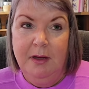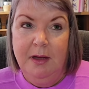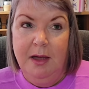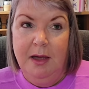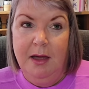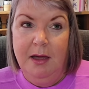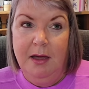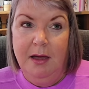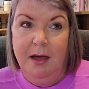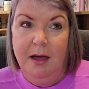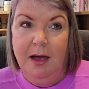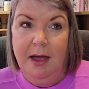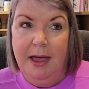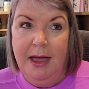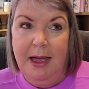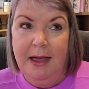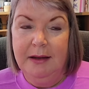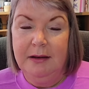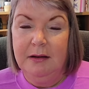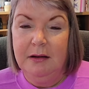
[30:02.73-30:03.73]
I
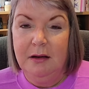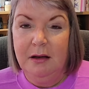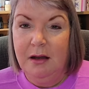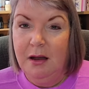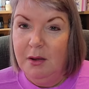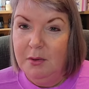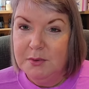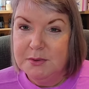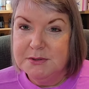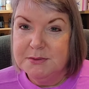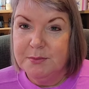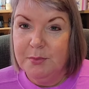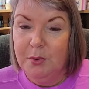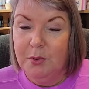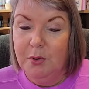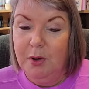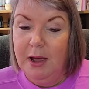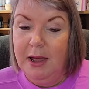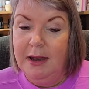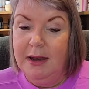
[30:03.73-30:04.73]
had loads
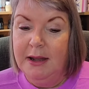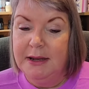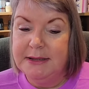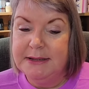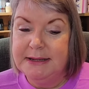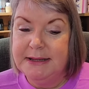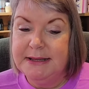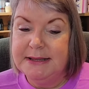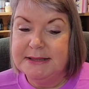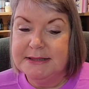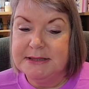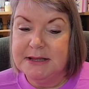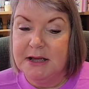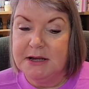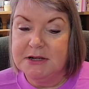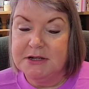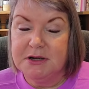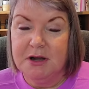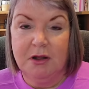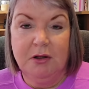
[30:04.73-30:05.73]
more and I
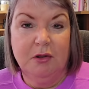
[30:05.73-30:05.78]
destashed a